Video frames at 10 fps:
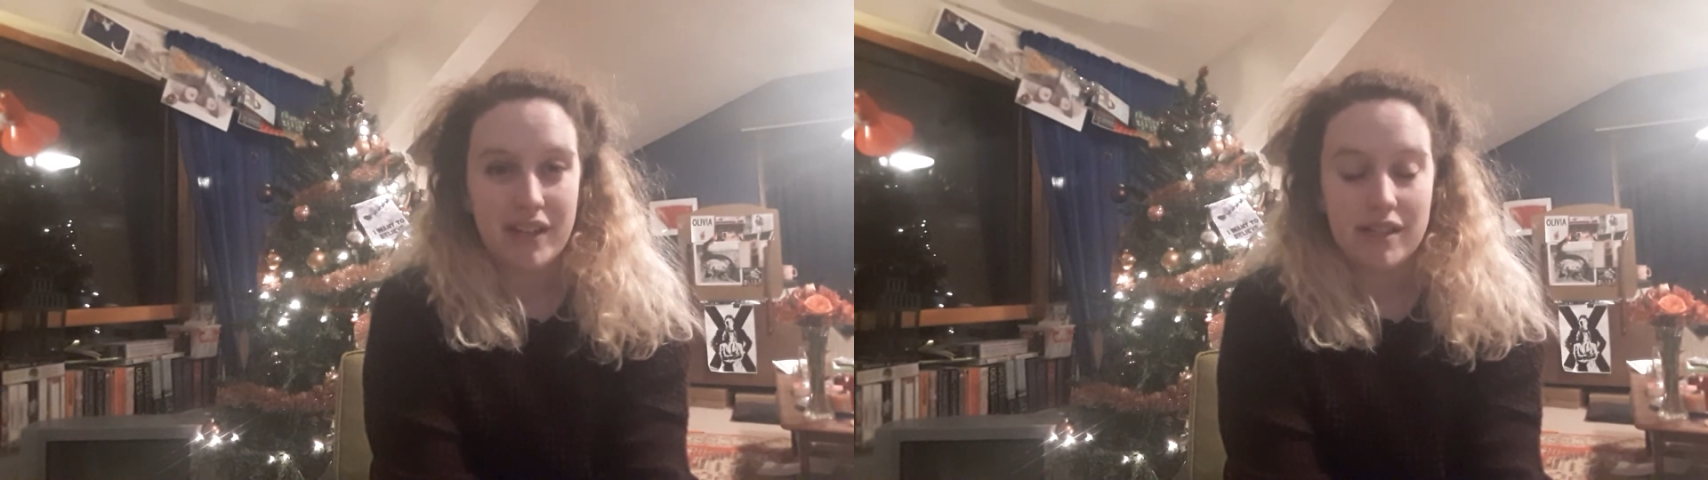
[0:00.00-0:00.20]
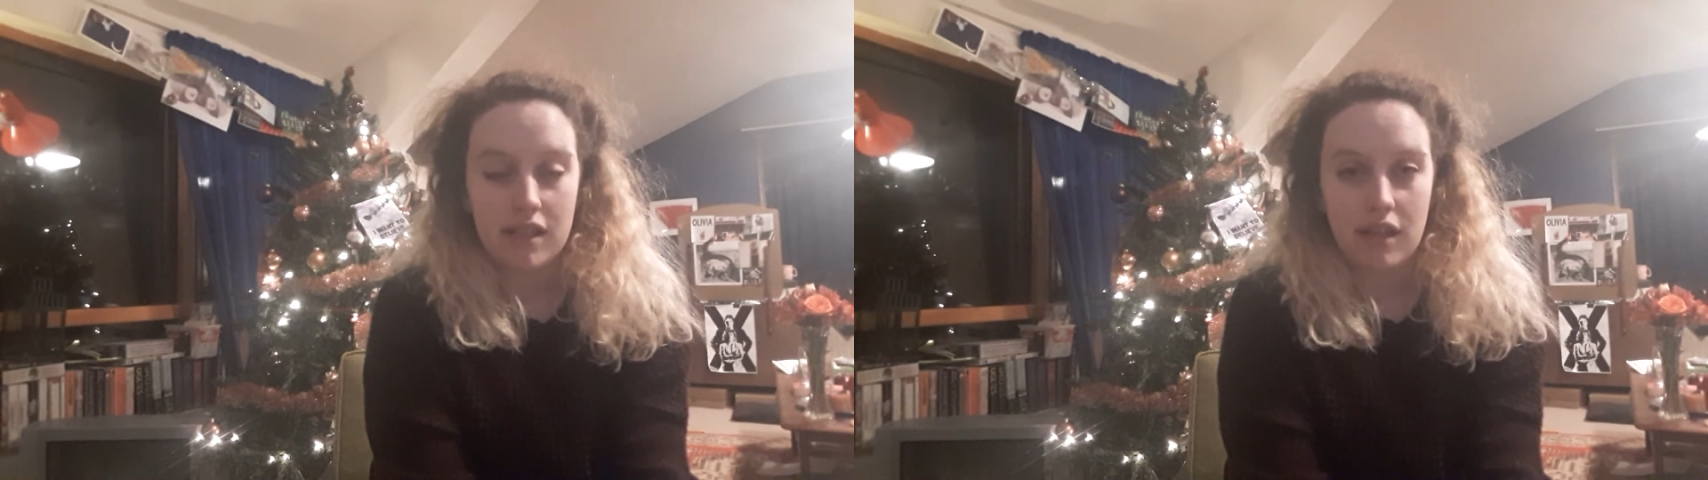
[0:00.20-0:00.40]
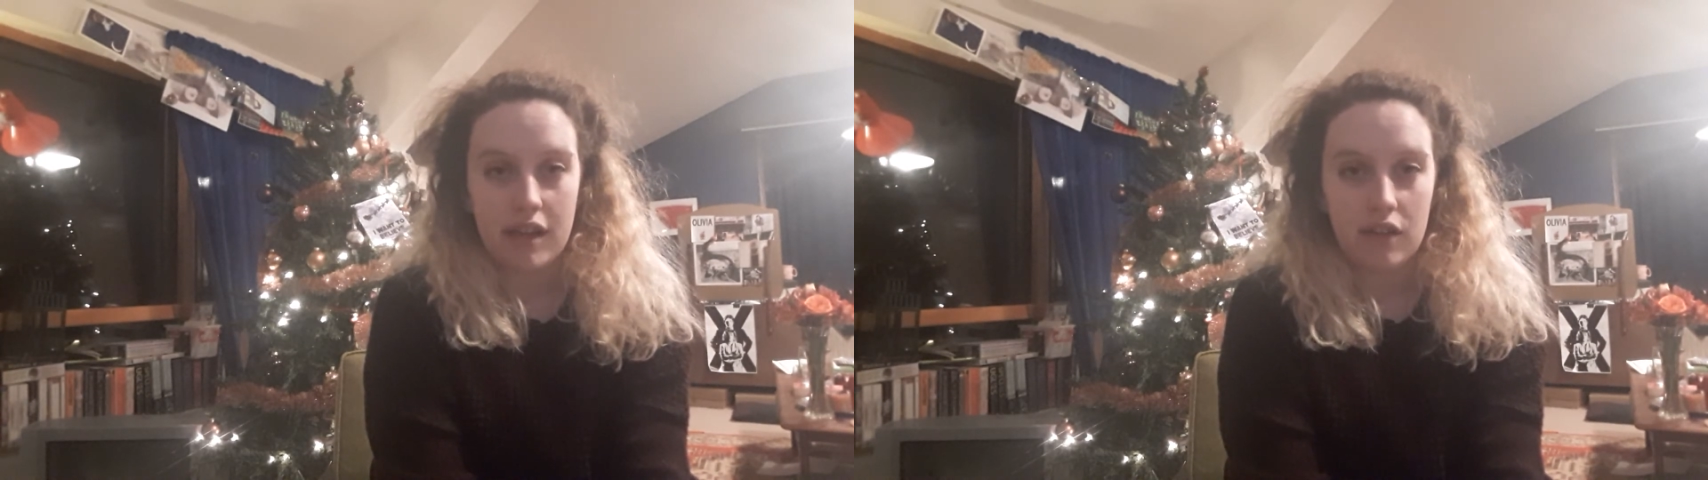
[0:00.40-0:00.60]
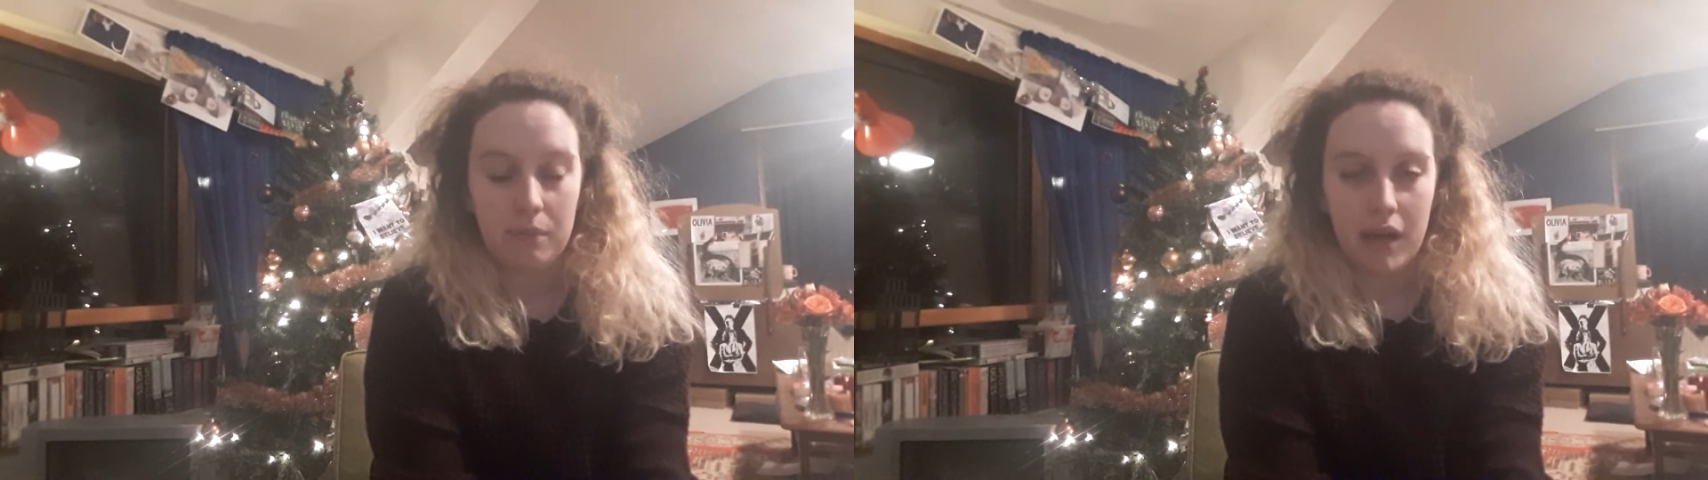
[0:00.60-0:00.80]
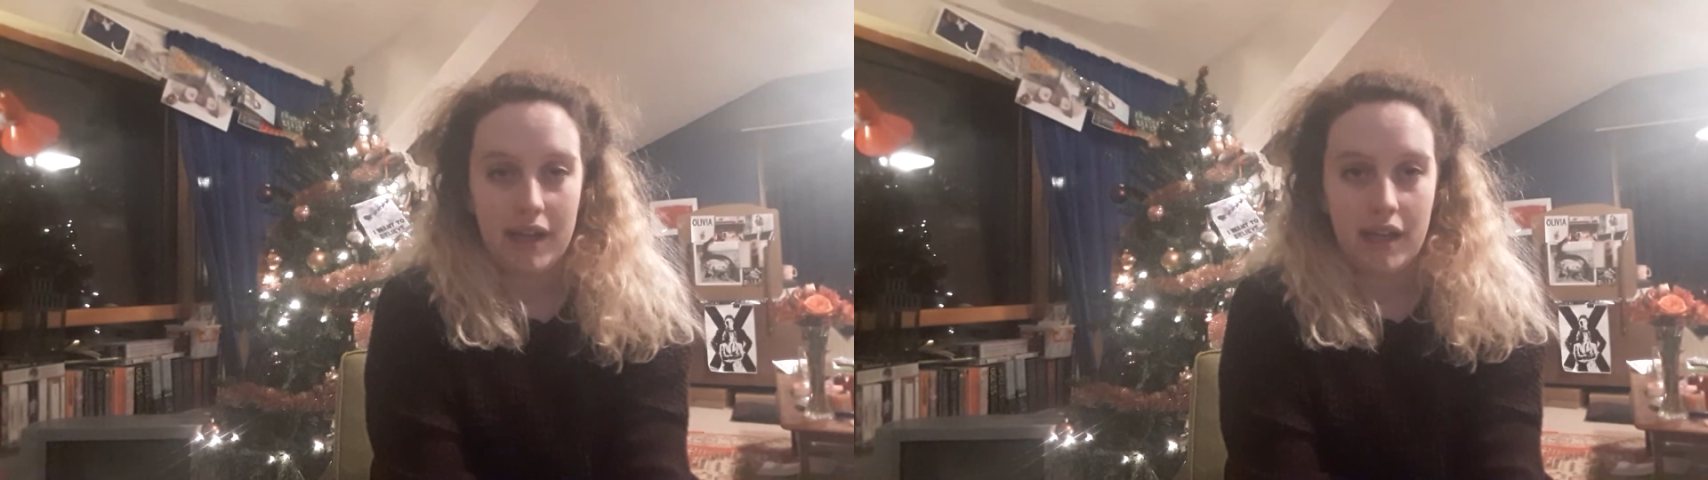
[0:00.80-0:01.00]
close to turning
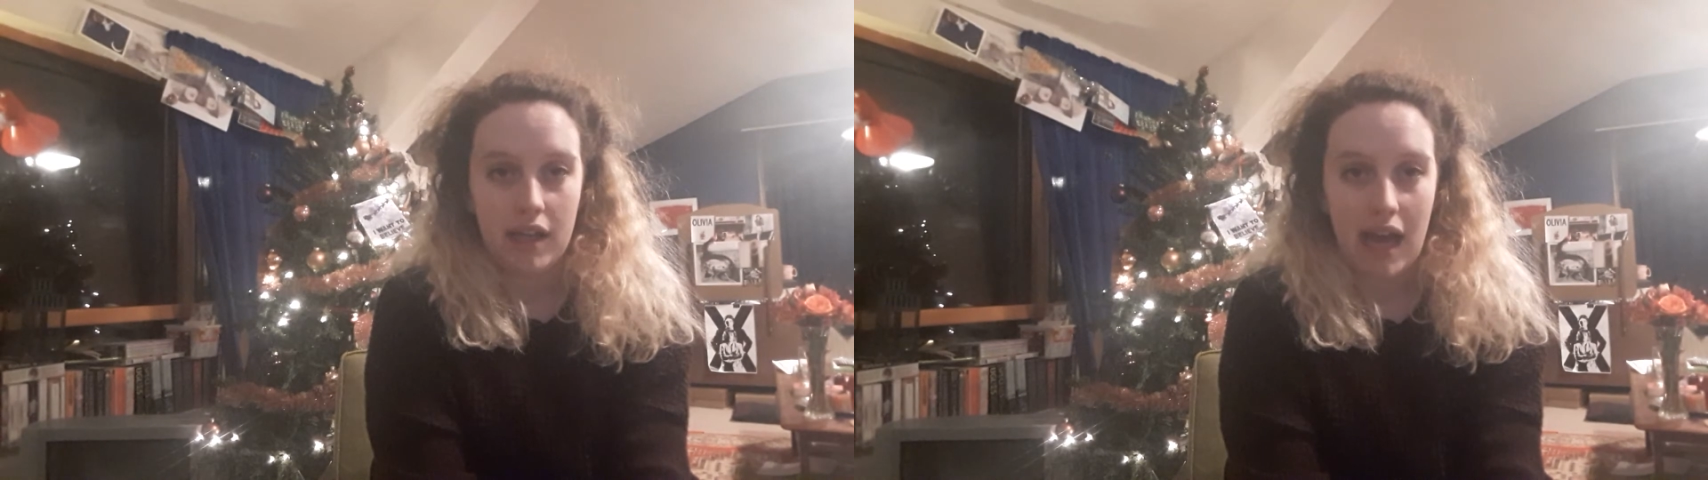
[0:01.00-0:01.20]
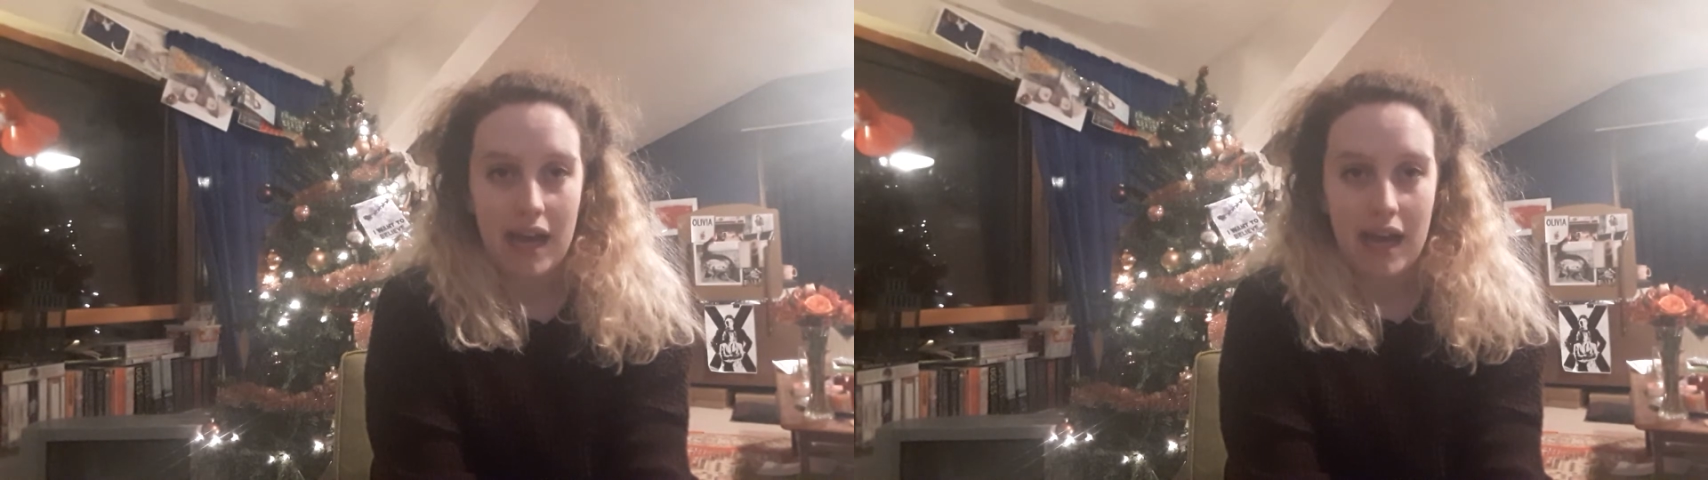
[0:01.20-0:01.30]
off my